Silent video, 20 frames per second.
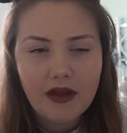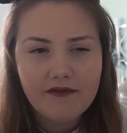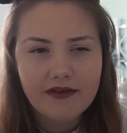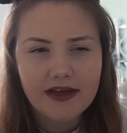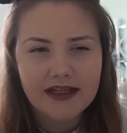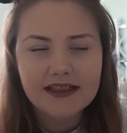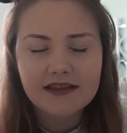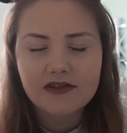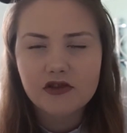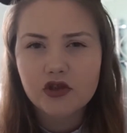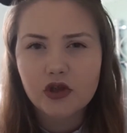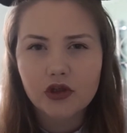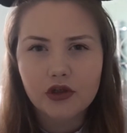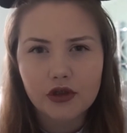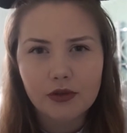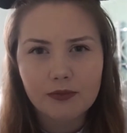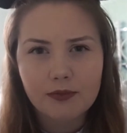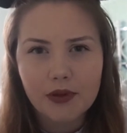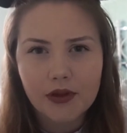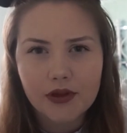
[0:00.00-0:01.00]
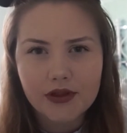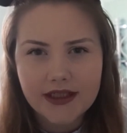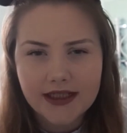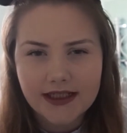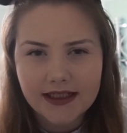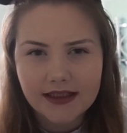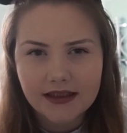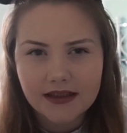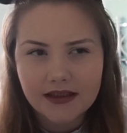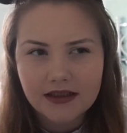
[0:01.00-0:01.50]
they had this chocolate
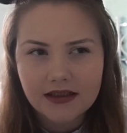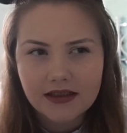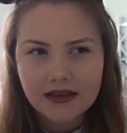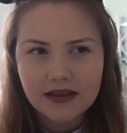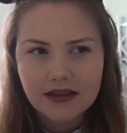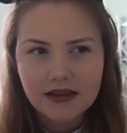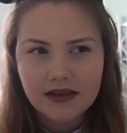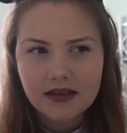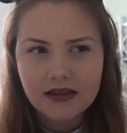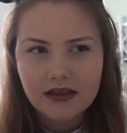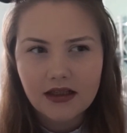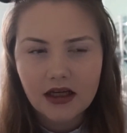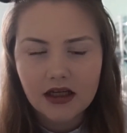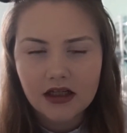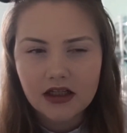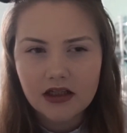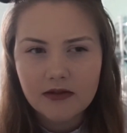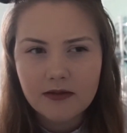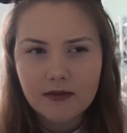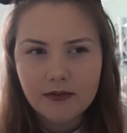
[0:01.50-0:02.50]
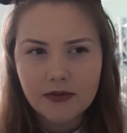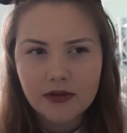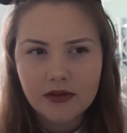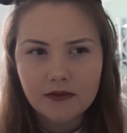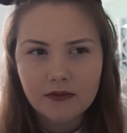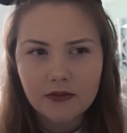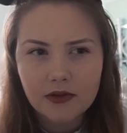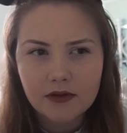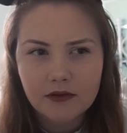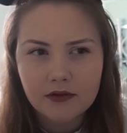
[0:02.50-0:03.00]
pudding. I can't remember
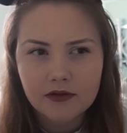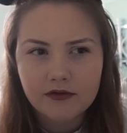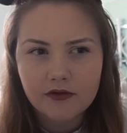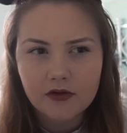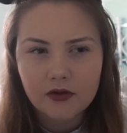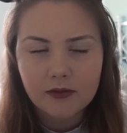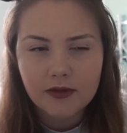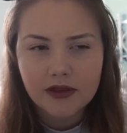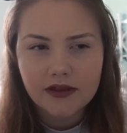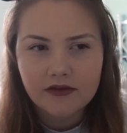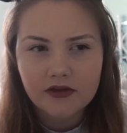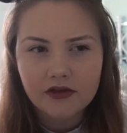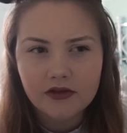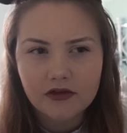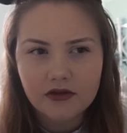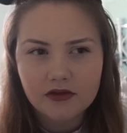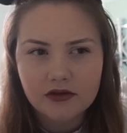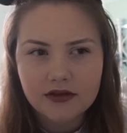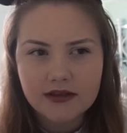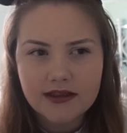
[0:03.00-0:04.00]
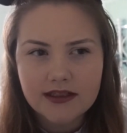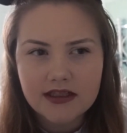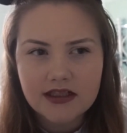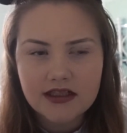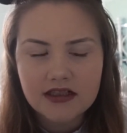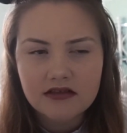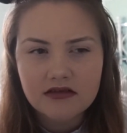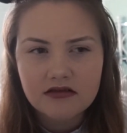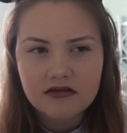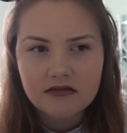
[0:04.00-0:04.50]
what it was for, breakfast or
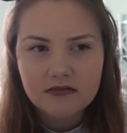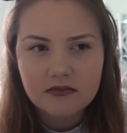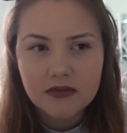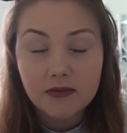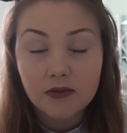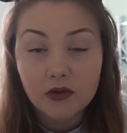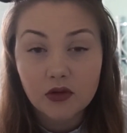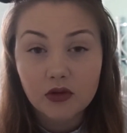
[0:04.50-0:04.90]
dinner, maybe